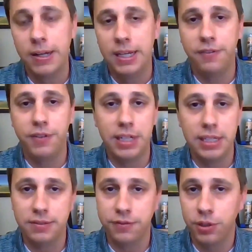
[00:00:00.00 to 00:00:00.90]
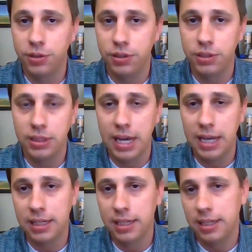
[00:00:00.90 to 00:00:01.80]
If it is further
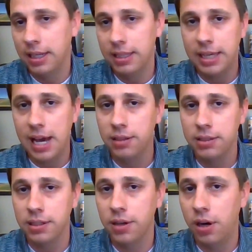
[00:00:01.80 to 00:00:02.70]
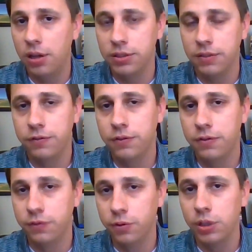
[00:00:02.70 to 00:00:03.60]
delayed and the outlook calls it
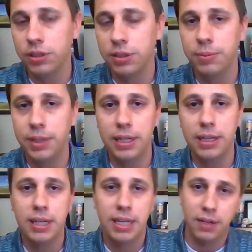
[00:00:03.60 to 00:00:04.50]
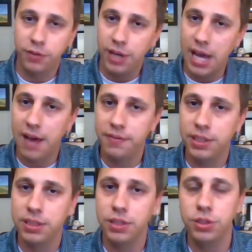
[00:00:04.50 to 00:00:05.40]
for it to be, and if we have
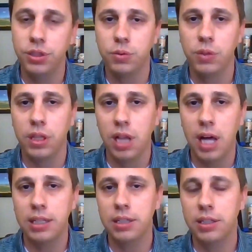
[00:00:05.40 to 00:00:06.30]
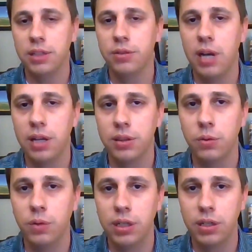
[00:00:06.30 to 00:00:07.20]
these issues with La Nina throughout the
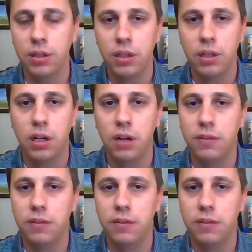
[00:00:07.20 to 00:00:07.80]
winter, all of